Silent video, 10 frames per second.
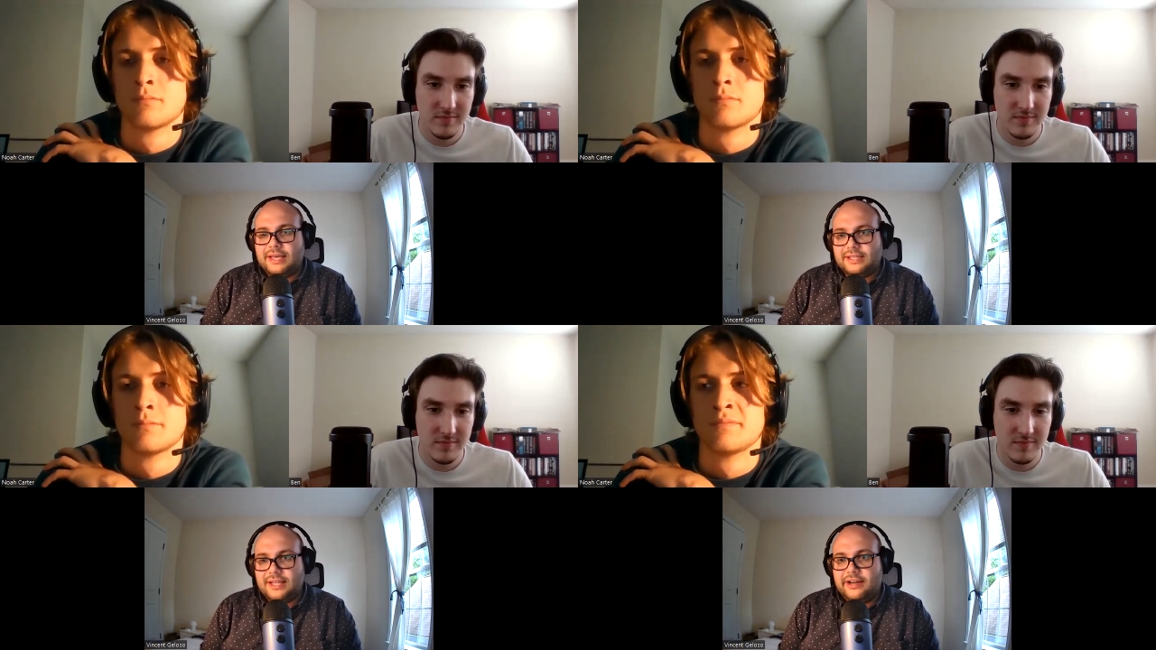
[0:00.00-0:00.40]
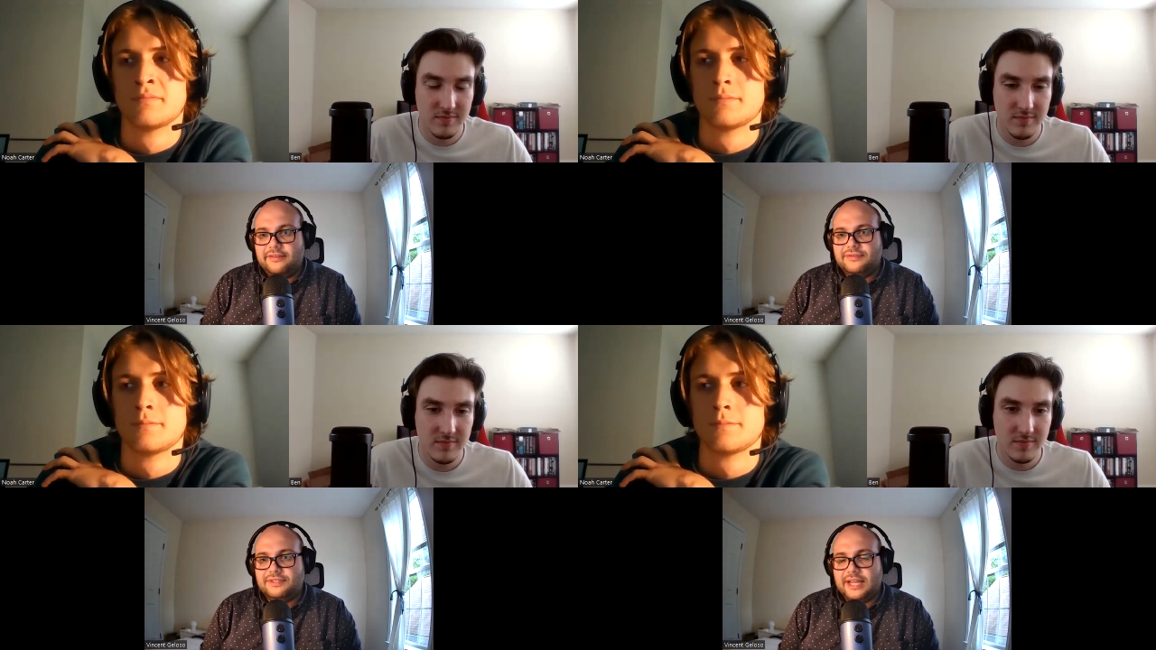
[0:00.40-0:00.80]
Speaker 1: state
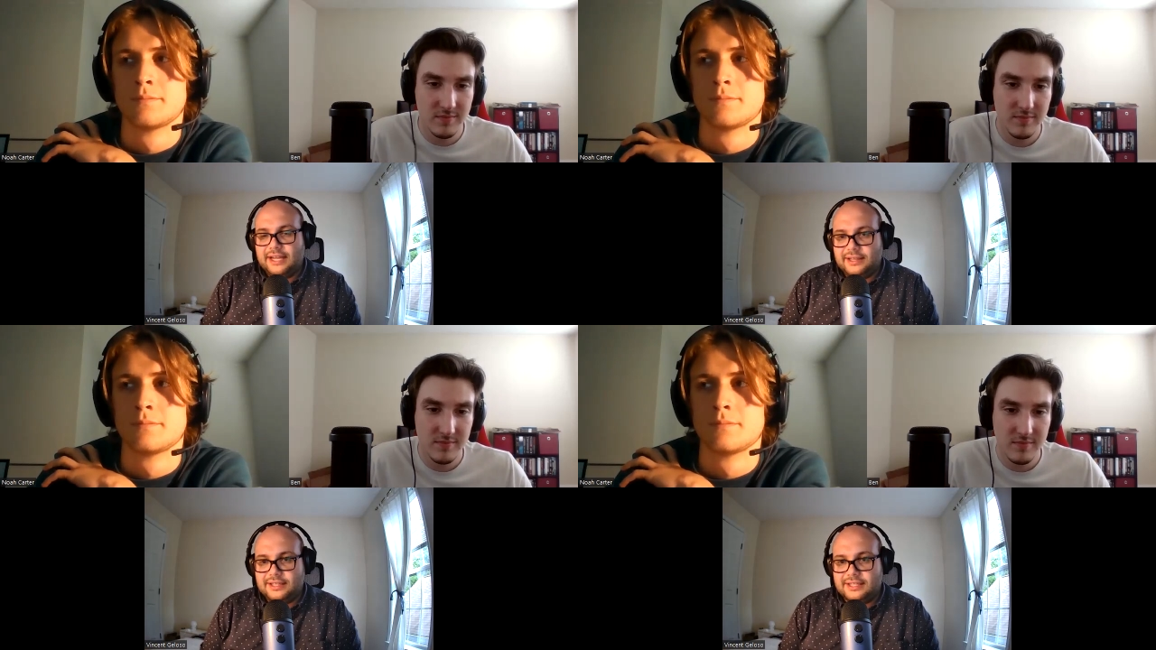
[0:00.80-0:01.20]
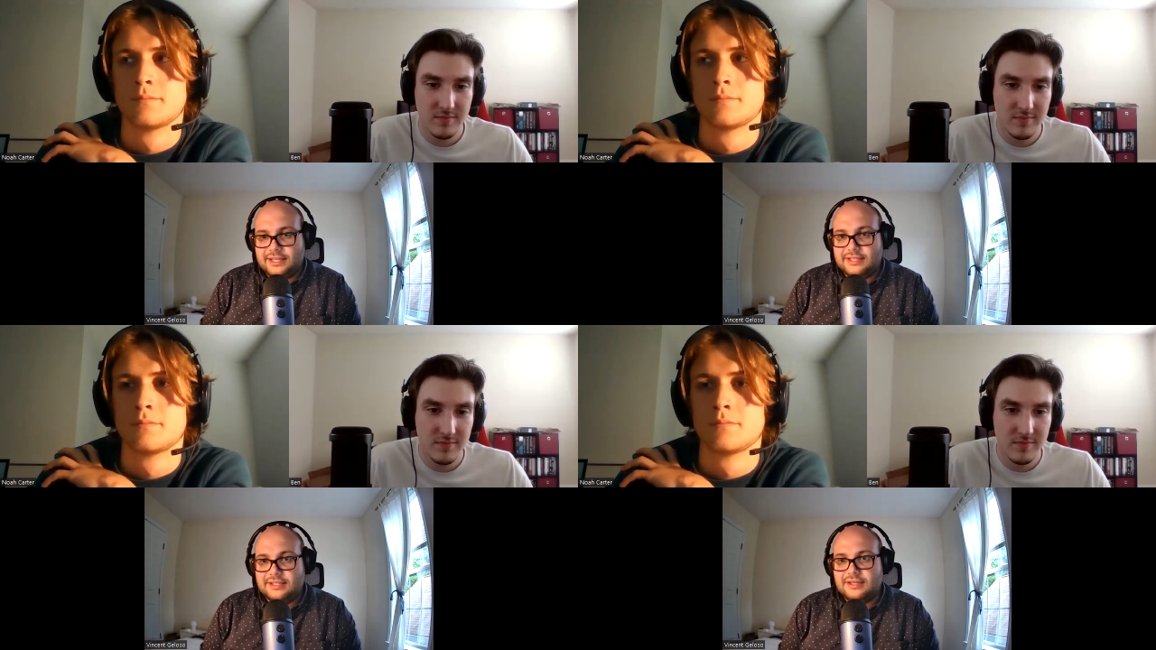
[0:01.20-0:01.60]
of
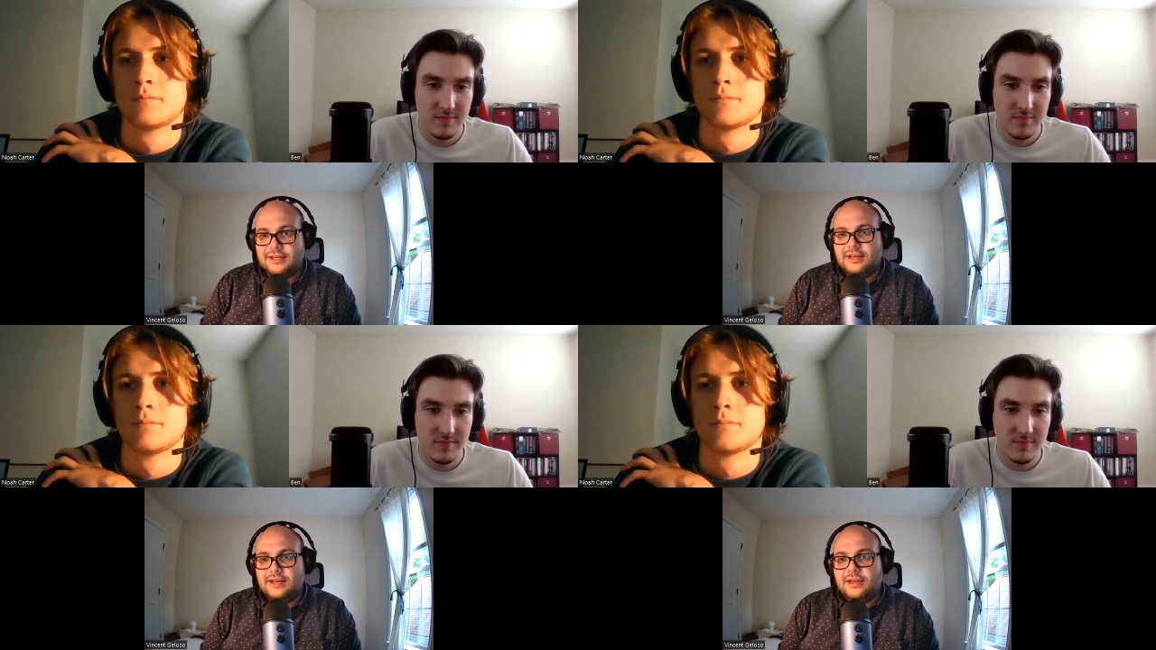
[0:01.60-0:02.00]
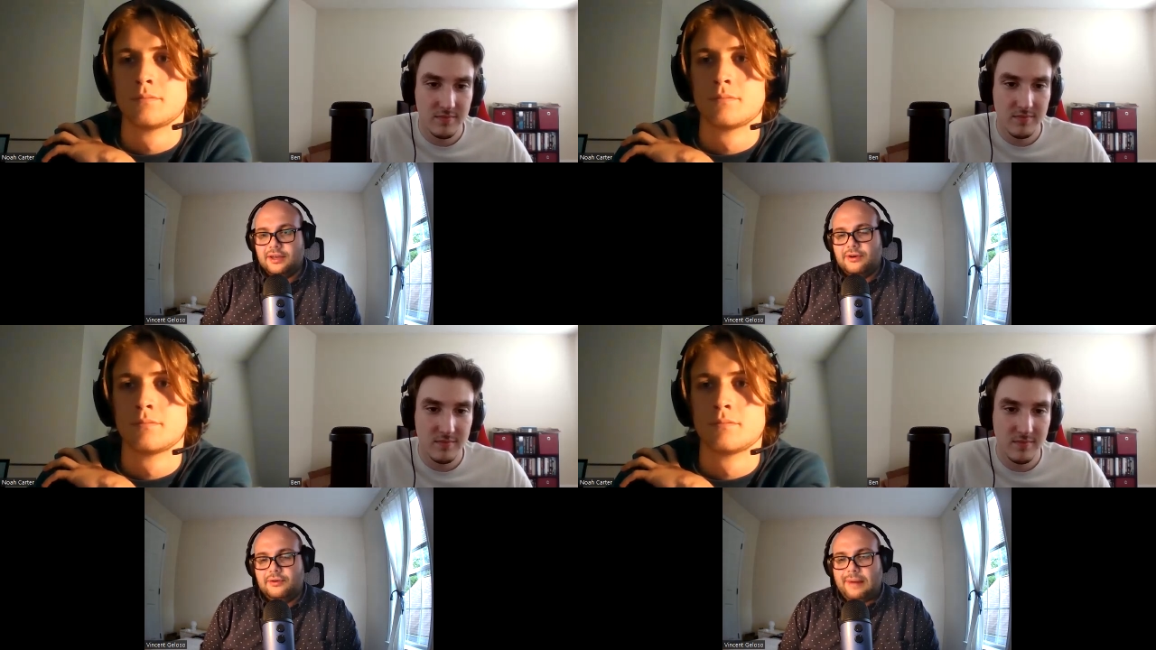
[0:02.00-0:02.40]
statelessness,
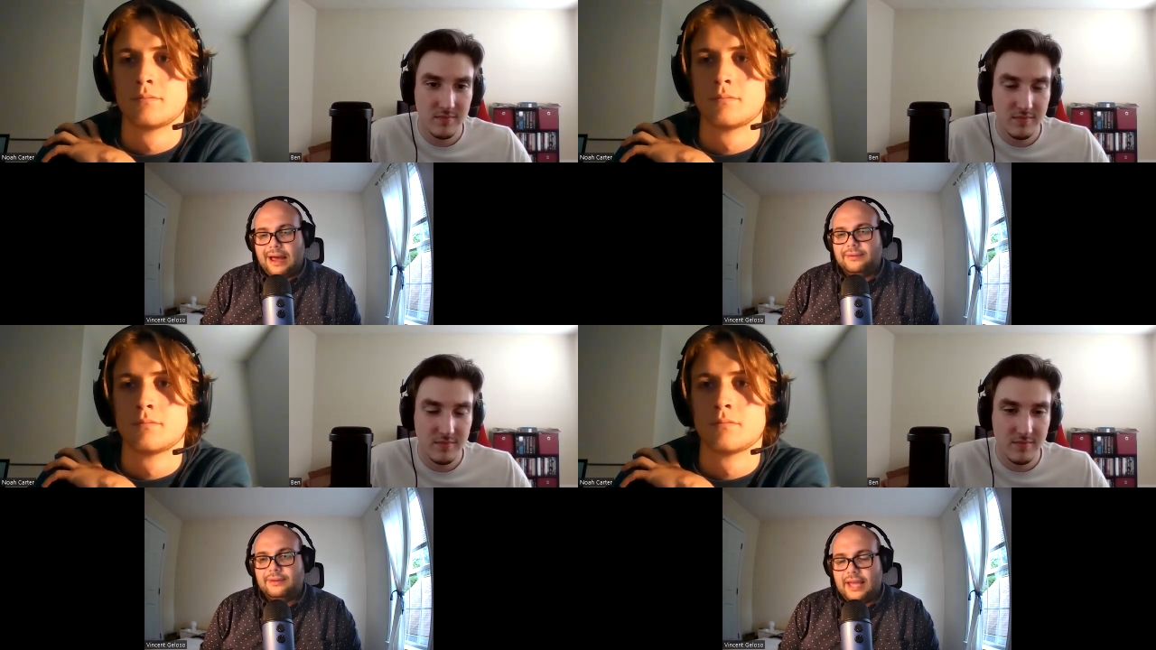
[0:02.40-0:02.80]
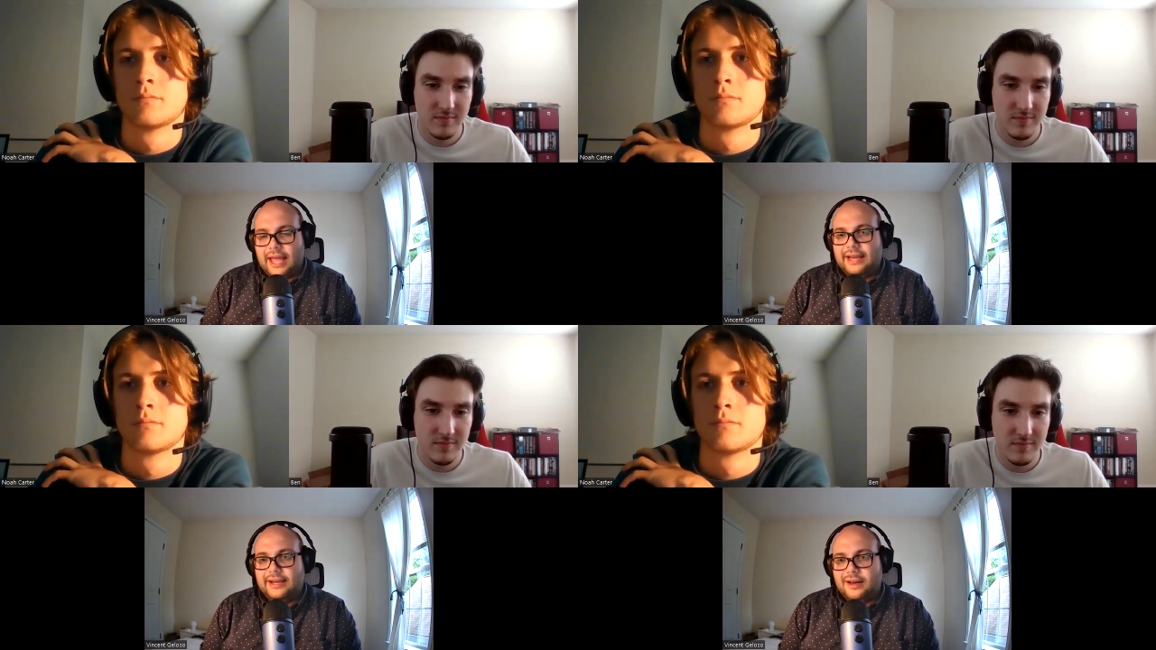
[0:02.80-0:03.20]
you're bound
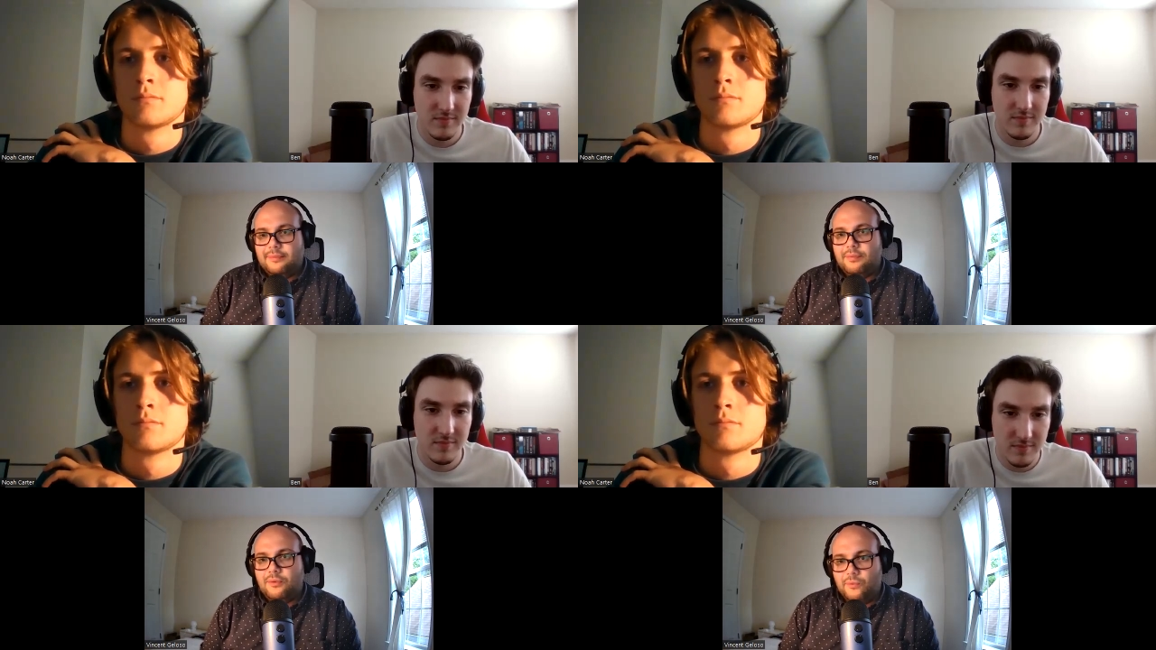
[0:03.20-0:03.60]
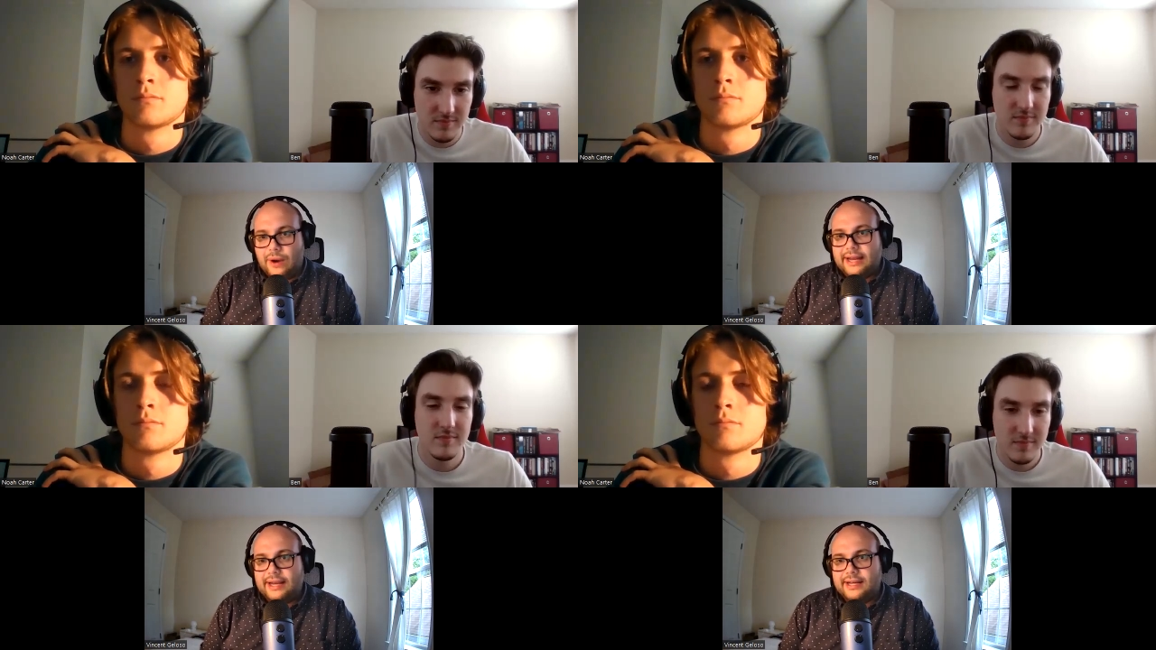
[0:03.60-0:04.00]
to end up
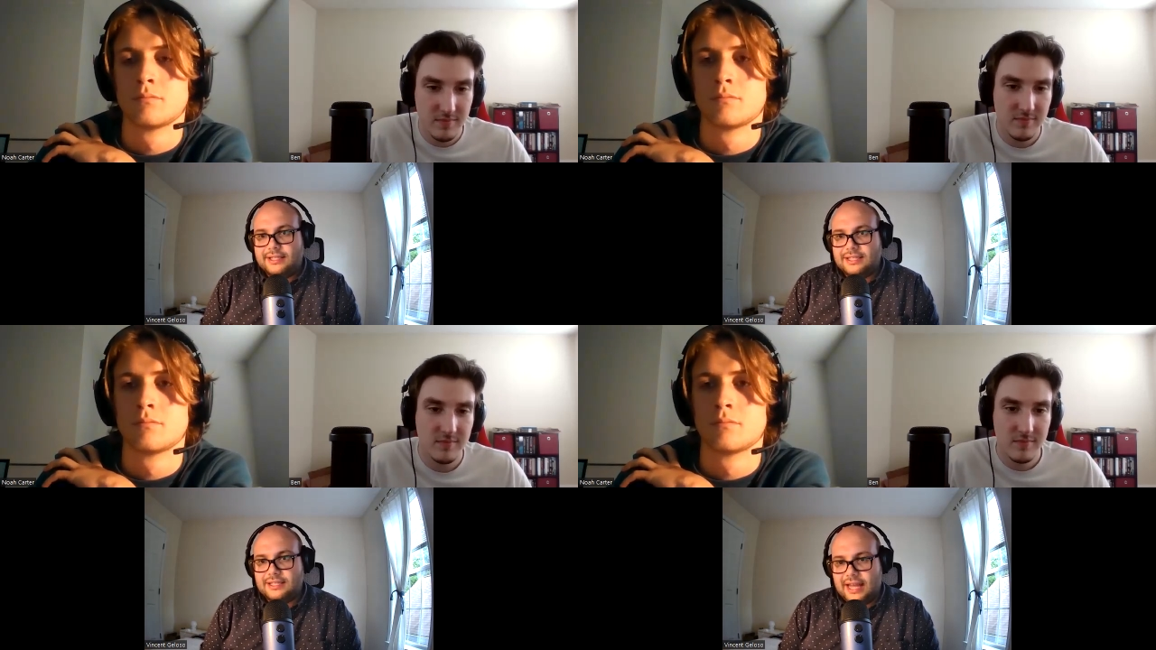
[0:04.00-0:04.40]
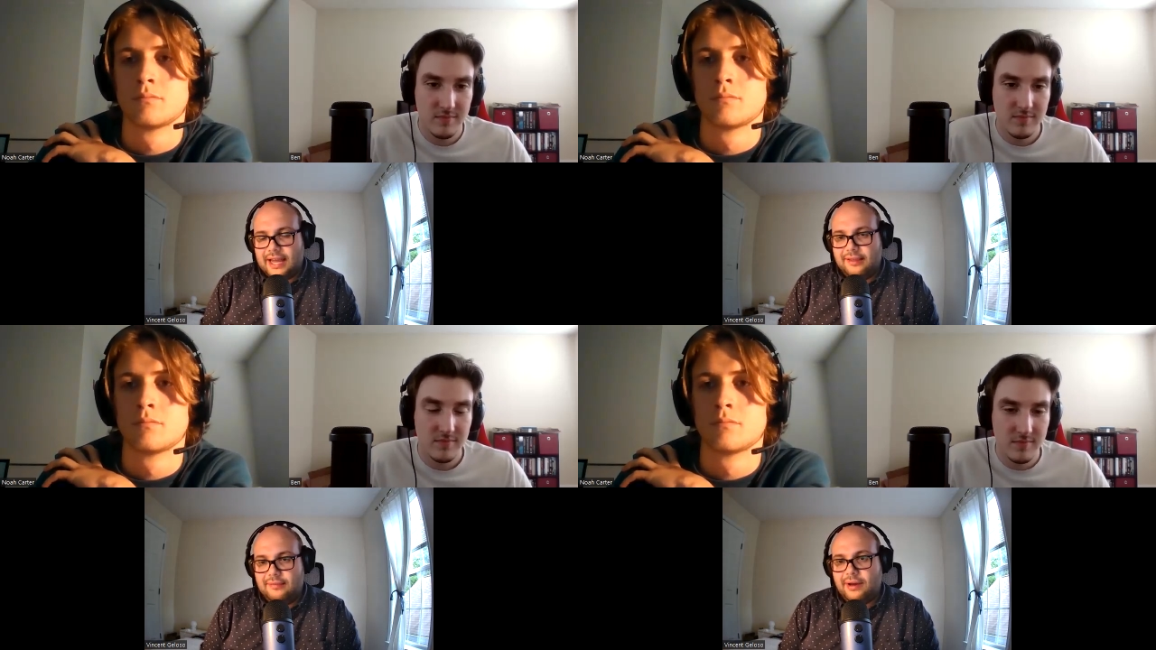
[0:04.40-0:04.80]
with a
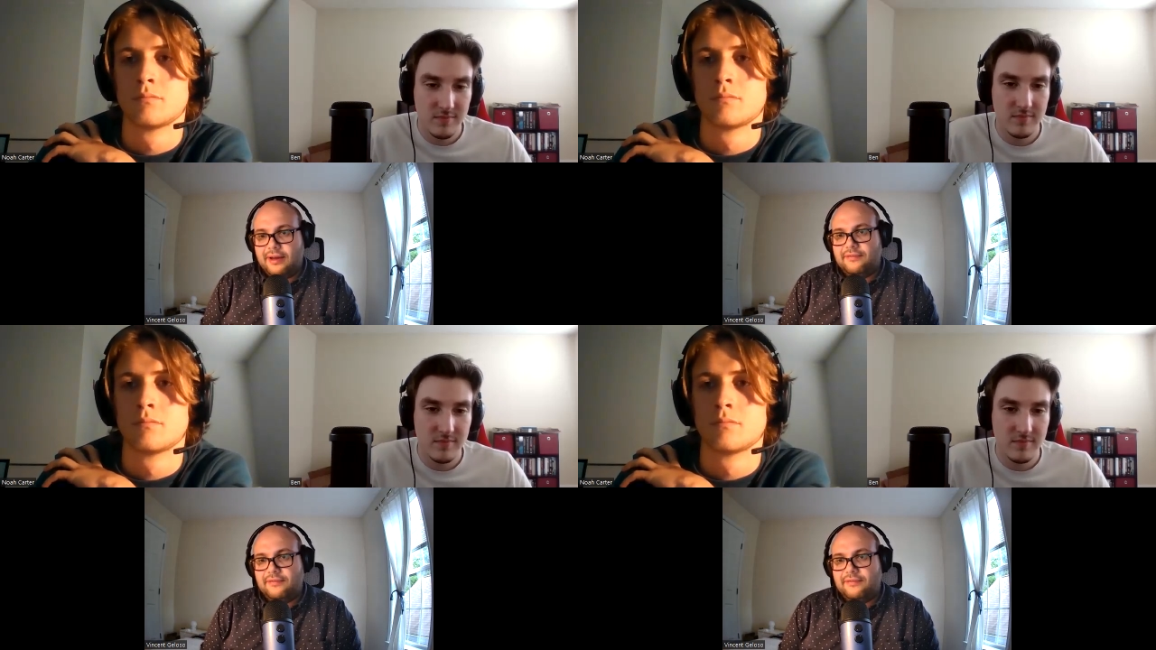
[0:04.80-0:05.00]
state by